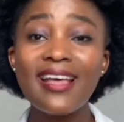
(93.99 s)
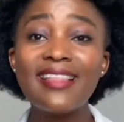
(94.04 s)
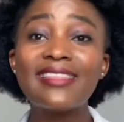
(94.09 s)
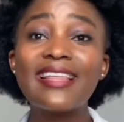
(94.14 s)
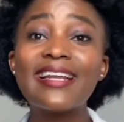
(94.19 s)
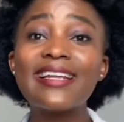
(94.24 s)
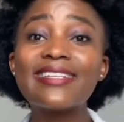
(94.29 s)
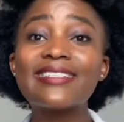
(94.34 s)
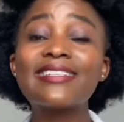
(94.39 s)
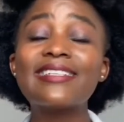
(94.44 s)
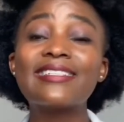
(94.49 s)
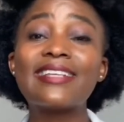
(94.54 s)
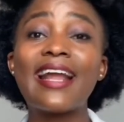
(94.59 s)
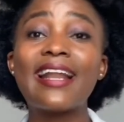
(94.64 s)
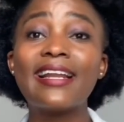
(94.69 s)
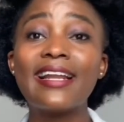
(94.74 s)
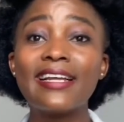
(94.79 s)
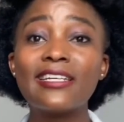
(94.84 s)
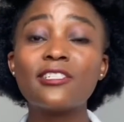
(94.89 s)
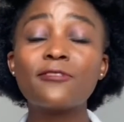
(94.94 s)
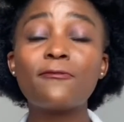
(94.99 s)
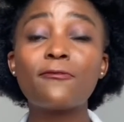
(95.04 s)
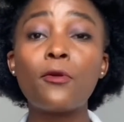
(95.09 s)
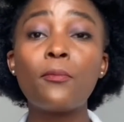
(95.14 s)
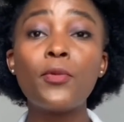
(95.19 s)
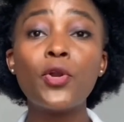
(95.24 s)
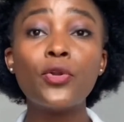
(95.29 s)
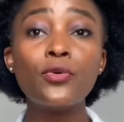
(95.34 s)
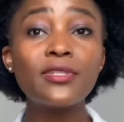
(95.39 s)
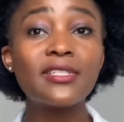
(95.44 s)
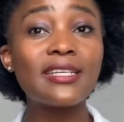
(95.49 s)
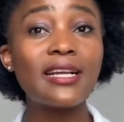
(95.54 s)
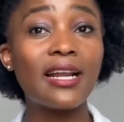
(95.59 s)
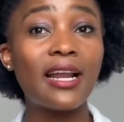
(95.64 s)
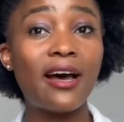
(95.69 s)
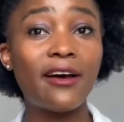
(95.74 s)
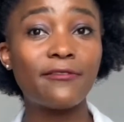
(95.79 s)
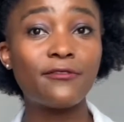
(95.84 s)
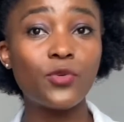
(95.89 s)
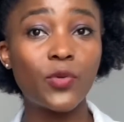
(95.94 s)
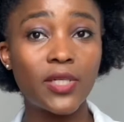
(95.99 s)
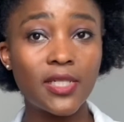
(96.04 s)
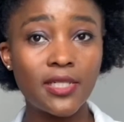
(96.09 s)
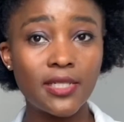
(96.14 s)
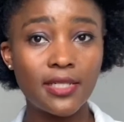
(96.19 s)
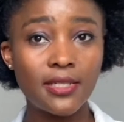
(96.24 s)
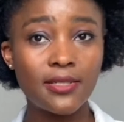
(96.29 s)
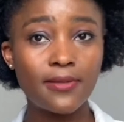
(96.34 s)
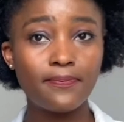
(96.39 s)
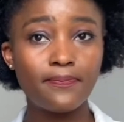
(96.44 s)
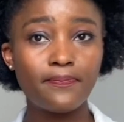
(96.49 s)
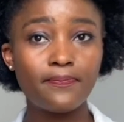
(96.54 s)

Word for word: the lessons I learned from losing loved ones.